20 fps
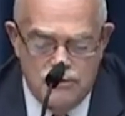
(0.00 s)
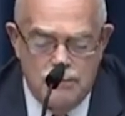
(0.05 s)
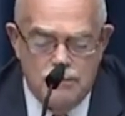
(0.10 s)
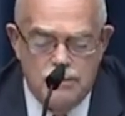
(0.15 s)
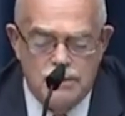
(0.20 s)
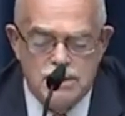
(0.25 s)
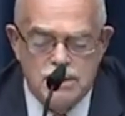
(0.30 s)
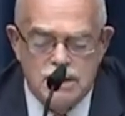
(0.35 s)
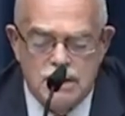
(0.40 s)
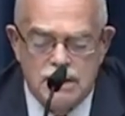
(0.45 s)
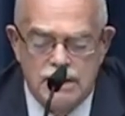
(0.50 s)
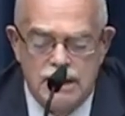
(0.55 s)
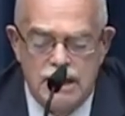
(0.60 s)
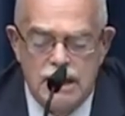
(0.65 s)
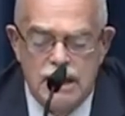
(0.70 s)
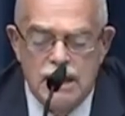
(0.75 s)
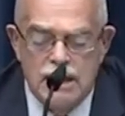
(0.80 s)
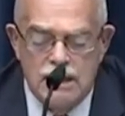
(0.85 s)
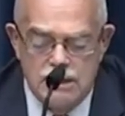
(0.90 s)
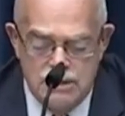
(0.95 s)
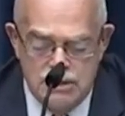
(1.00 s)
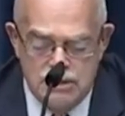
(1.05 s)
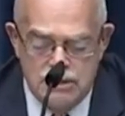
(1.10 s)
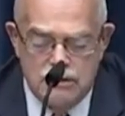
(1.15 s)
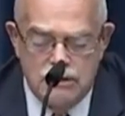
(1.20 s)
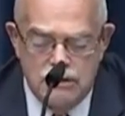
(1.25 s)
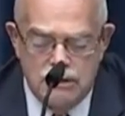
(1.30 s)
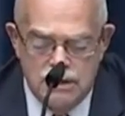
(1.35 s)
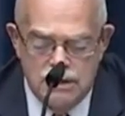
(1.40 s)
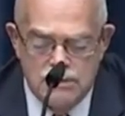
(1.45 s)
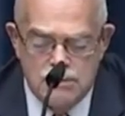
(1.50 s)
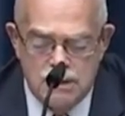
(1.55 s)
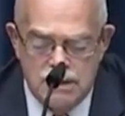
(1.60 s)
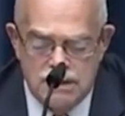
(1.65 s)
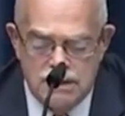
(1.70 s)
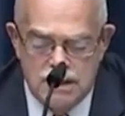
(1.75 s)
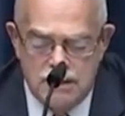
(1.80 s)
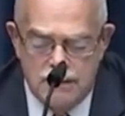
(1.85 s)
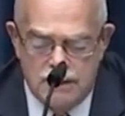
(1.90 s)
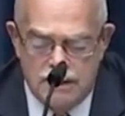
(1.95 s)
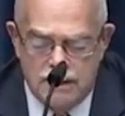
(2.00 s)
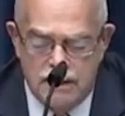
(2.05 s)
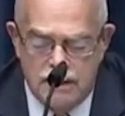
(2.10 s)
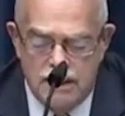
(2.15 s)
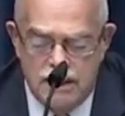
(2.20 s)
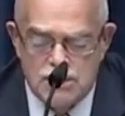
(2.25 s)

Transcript: and particularly during this pandemic,